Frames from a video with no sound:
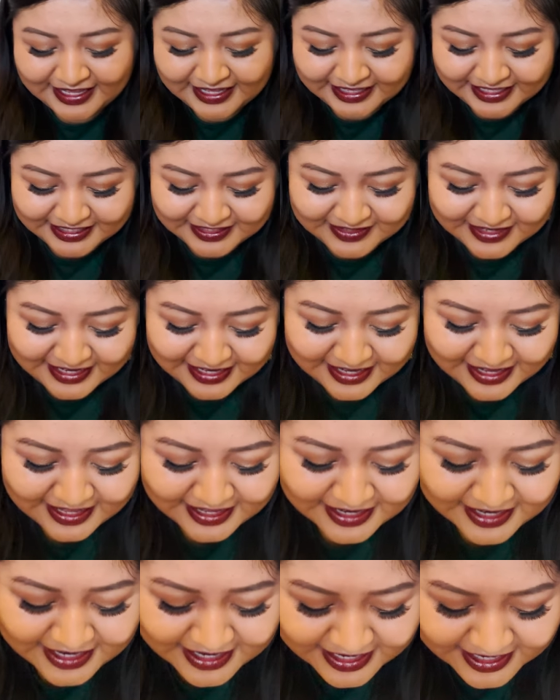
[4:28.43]
that's what I
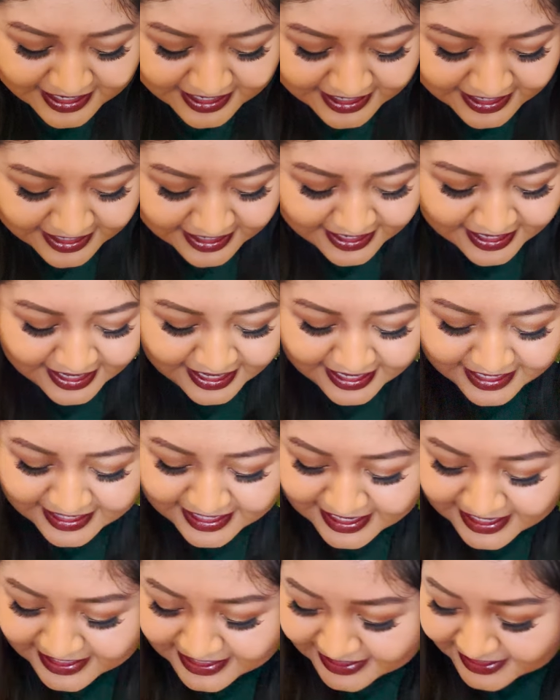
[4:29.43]
got her. And
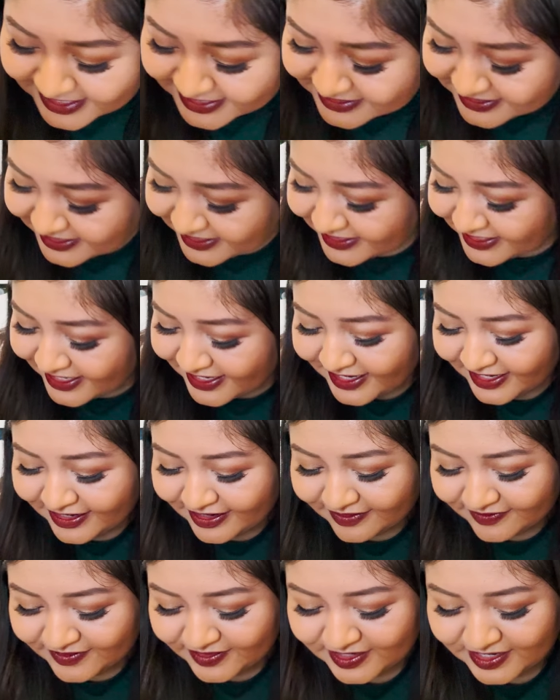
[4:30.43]
then the last thing that I
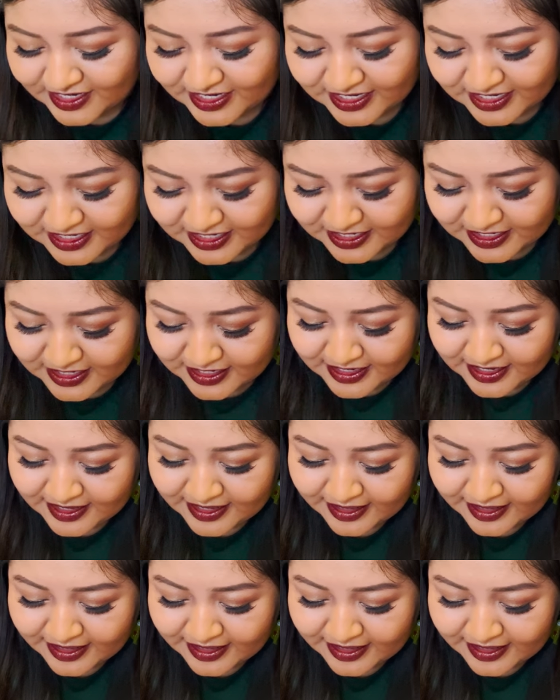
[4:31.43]
got for her,